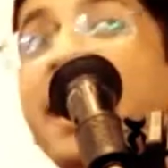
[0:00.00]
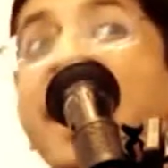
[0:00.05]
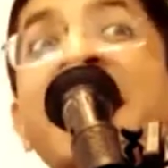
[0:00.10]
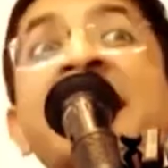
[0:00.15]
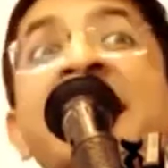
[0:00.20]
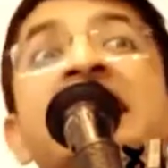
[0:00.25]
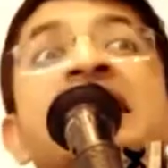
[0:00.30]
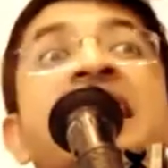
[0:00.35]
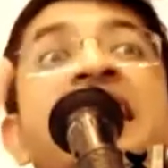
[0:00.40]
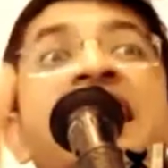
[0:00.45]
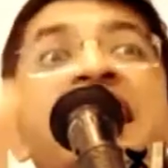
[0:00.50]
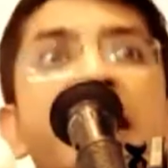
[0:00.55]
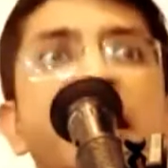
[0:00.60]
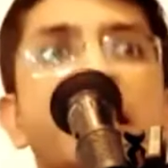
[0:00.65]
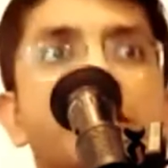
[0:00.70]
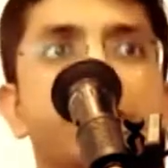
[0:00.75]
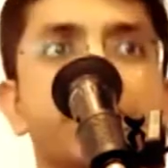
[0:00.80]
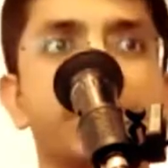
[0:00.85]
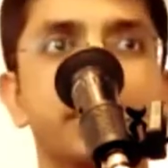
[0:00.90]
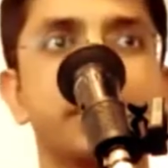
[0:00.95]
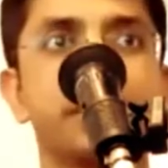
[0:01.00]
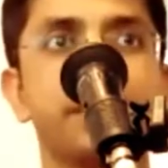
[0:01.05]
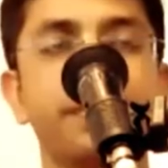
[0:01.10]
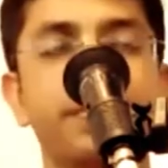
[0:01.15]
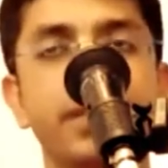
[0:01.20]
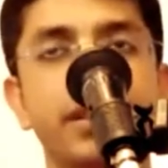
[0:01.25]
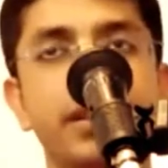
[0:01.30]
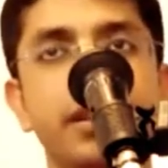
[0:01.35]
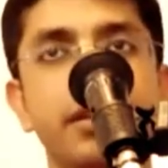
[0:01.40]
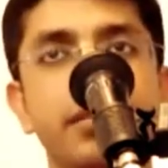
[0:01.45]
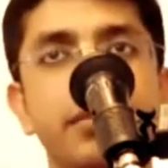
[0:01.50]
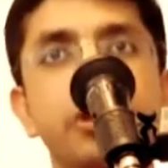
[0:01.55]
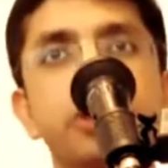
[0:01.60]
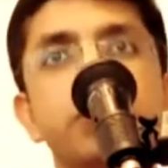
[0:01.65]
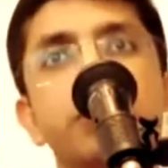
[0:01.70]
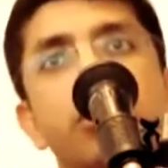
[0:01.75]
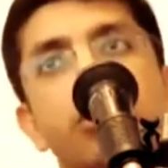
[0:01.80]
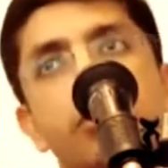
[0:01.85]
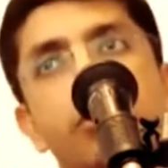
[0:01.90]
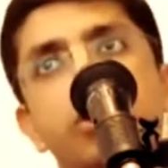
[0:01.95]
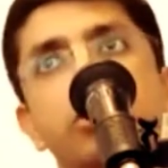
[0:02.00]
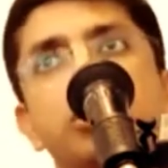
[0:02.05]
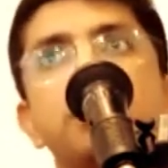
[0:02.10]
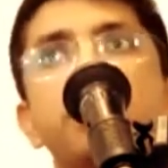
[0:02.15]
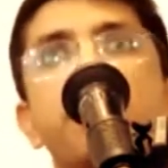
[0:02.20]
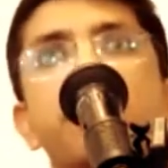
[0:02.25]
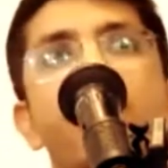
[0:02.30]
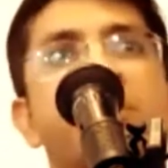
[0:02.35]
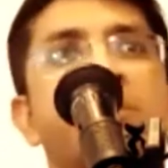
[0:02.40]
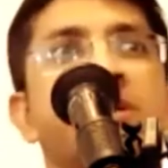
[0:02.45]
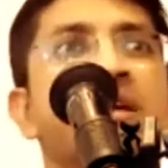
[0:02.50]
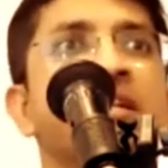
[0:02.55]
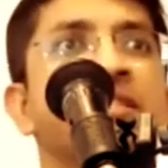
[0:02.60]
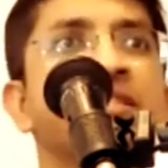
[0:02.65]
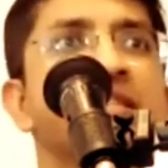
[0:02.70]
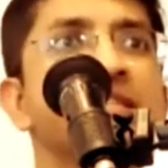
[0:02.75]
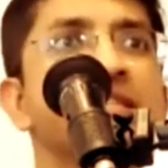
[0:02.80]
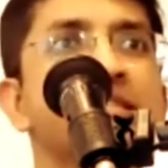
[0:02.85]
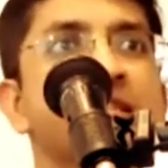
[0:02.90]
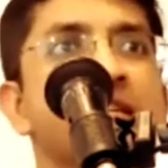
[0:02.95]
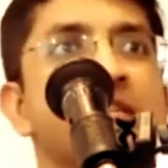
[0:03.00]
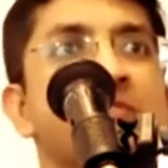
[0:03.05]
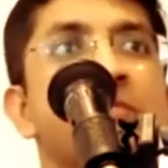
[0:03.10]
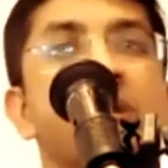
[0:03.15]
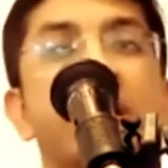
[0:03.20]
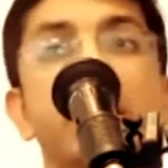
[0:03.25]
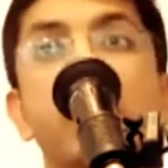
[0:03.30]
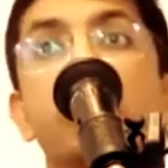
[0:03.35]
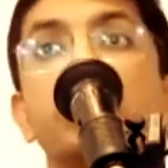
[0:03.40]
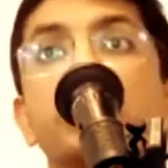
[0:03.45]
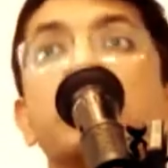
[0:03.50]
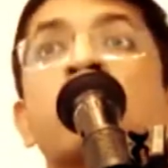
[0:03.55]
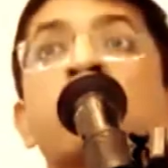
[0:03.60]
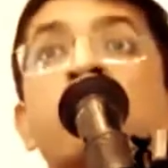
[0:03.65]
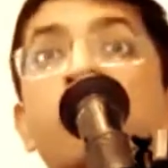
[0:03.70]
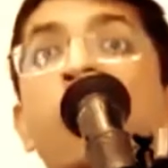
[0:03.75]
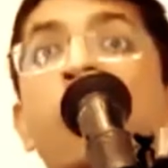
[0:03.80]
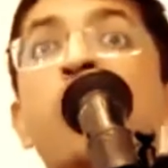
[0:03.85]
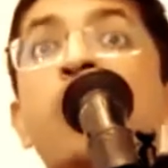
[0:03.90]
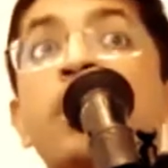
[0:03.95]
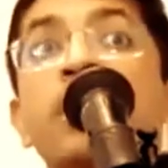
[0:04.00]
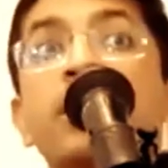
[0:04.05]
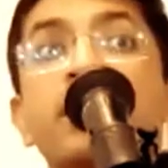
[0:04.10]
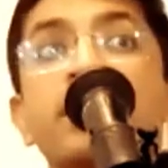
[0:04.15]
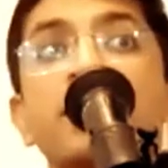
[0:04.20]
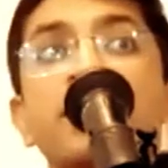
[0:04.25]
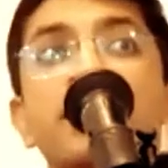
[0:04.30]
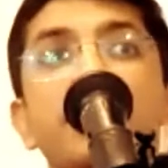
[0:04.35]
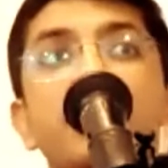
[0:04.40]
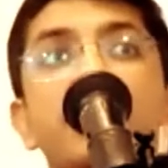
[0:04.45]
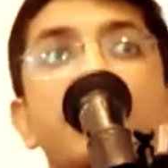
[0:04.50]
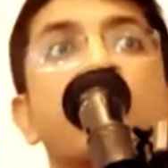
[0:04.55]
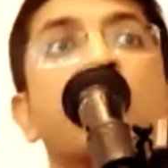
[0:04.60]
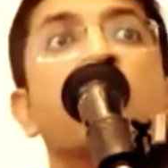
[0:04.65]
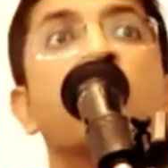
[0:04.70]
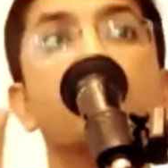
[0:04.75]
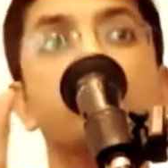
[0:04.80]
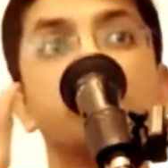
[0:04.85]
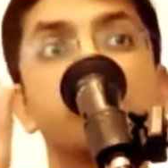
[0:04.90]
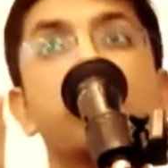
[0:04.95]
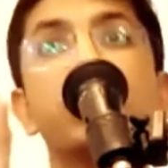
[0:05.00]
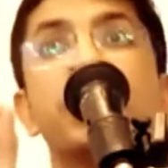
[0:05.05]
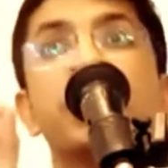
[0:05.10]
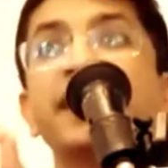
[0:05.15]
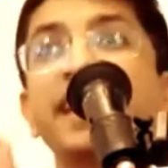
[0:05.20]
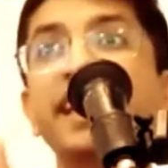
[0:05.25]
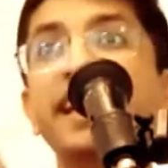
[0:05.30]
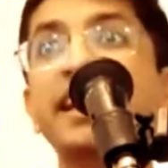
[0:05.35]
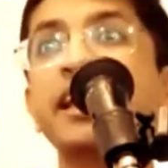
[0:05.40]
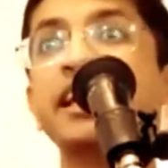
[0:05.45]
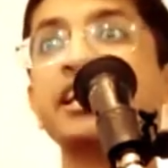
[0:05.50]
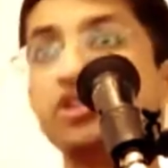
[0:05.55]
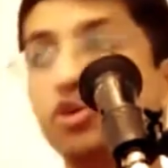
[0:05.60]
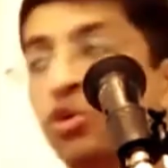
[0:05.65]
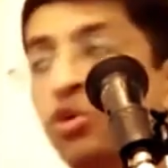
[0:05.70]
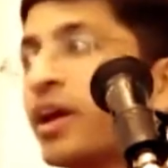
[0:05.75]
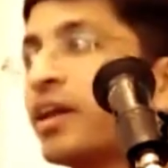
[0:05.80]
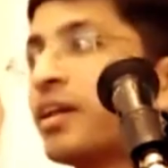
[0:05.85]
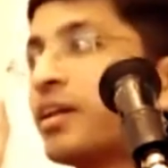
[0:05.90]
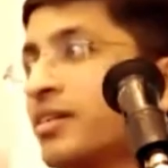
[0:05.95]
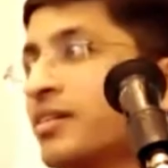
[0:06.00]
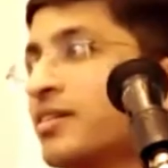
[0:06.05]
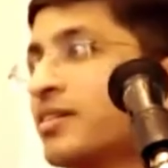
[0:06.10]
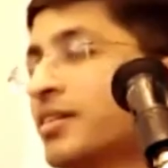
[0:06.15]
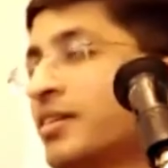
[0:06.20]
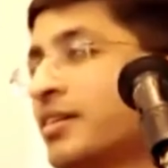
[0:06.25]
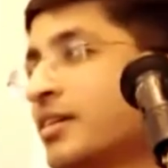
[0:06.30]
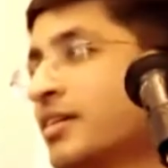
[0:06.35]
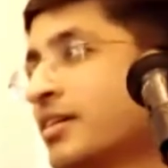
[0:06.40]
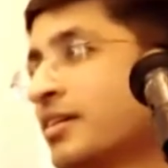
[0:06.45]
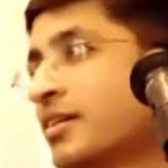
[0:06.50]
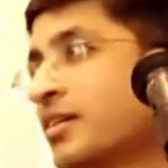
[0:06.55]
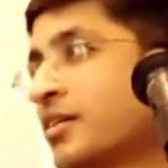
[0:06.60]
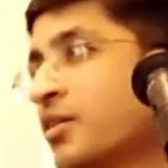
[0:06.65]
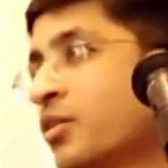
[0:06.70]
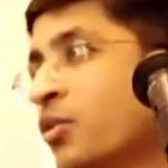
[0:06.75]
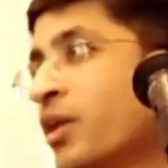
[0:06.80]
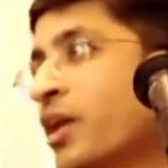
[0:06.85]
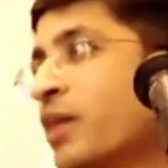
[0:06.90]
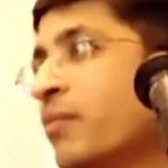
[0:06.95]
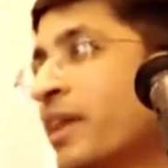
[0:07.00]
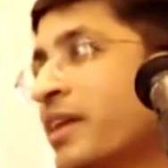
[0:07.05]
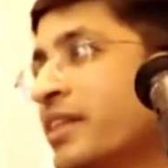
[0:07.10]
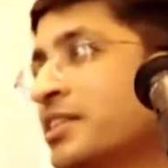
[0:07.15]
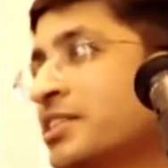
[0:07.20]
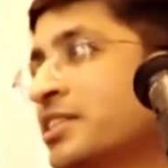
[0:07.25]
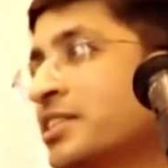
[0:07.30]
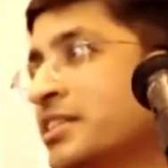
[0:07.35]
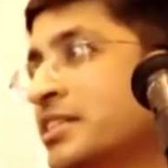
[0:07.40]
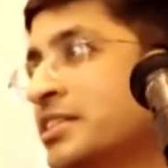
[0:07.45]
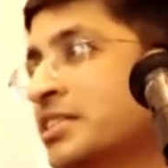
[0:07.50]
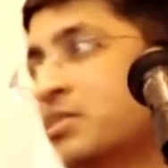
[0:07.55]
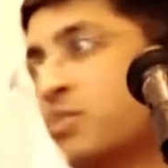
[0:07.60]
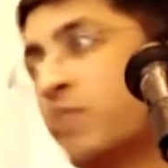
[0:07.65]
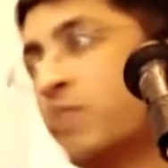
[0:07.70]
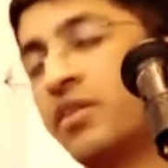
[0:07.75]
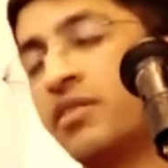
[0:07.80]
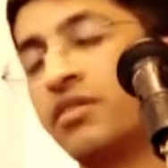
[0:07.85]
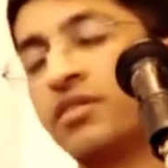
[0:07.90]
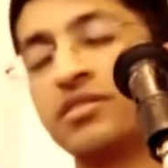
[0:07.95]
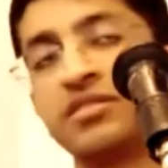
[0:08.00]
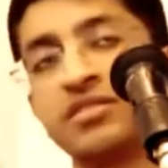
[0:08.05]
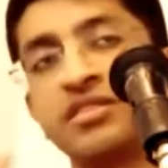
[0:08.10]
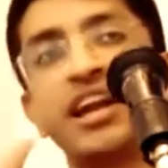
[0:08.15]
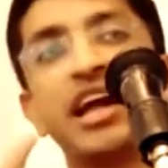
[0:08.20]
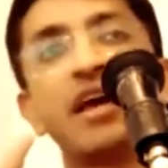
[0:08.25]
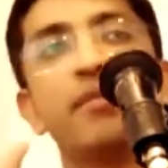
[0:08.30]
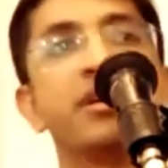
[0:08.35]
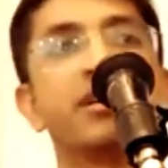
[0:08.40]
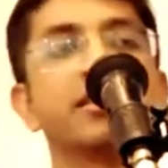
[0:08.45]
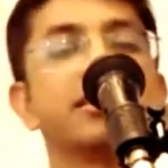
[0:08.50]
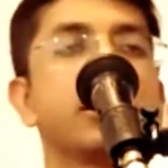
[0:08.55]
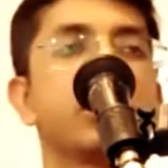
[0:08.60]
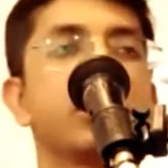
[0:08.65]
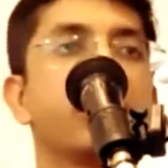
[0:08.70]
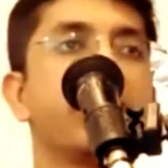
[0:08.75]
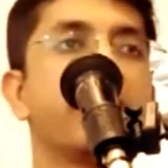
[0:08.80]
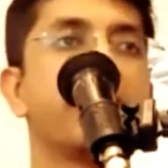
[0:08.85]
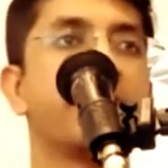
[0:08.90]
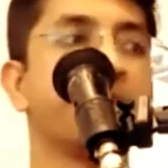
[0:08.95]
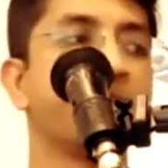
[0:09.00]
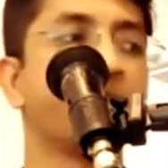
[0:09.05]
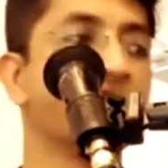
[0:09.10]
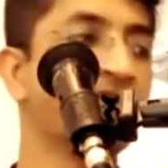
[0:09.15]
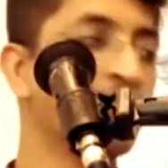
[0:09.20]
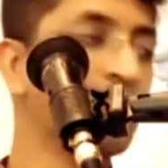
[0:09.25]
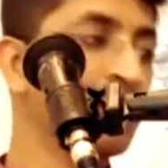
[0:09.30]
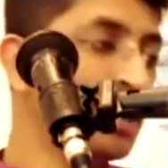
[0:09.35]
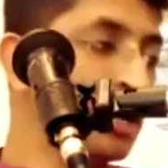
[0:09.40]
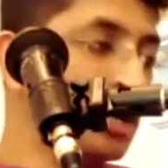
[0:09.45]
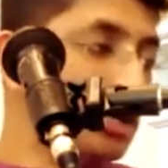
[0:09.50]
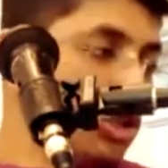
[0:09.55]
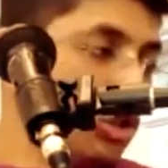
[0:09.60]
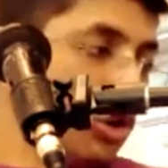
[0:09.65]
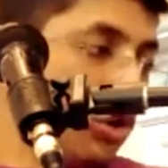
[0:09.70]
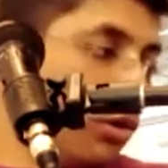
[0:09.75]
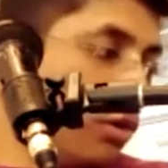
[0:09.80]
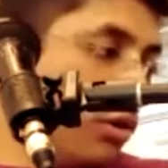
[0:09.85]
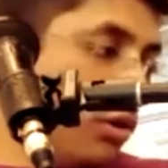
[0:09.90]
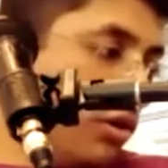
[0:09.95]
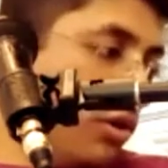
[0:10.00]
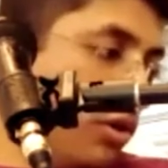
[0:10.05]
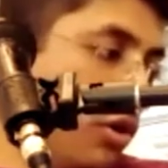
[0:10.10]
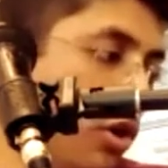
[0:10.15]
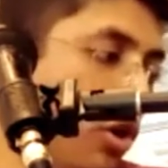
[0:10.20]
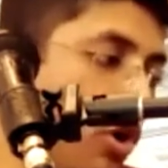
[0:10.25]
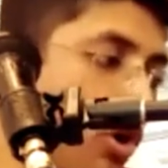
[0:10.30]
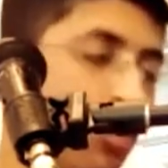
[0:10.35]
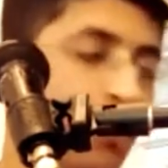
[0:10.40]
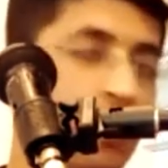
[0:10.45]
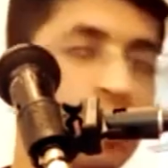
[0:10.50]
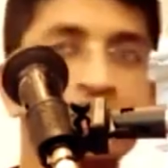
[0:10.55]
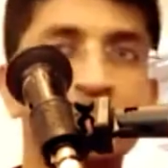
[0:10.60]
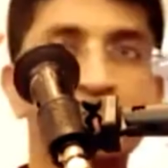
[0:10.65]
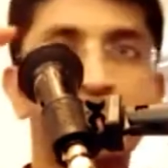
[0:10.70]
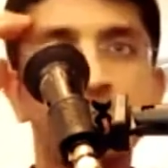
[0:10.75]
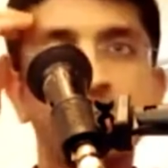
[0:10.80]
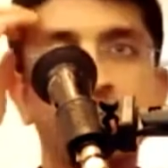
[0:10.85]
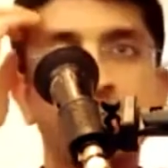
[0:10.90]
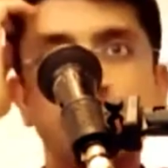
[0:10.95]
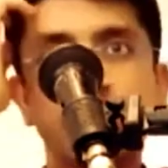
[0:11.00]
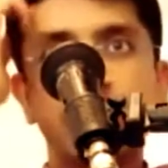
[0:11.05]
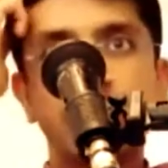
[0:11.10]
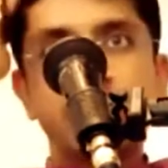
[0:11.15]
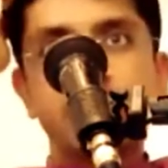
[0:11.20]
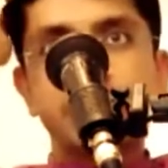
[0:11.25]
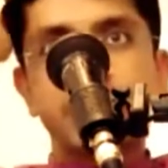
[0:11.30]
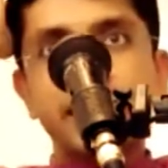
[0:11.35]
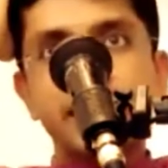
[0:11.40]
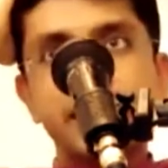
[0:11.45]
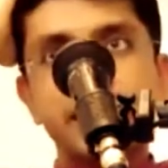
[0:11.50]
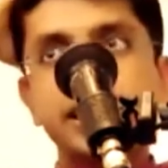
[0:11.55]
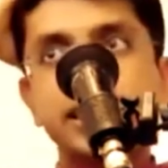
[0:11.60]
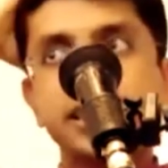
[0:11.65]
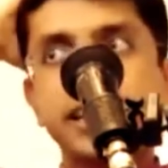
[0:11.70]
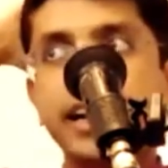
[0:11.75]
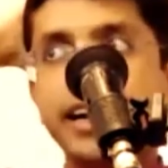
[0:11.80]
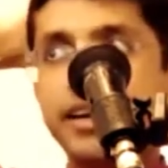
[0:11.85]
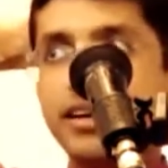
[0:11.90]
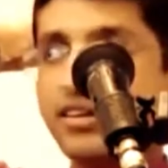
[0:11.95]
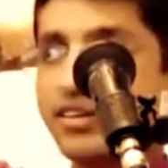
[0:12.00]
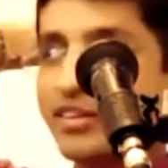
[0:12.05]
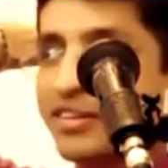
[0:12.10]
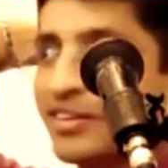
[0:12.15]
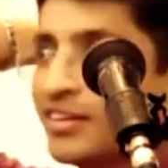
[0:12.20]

the English. Because Prabhupada was proficient in Sanskrit, but he wanted a local who's good in English who can make the changes wherever grammar is required. So Howard saw this, started scratching his head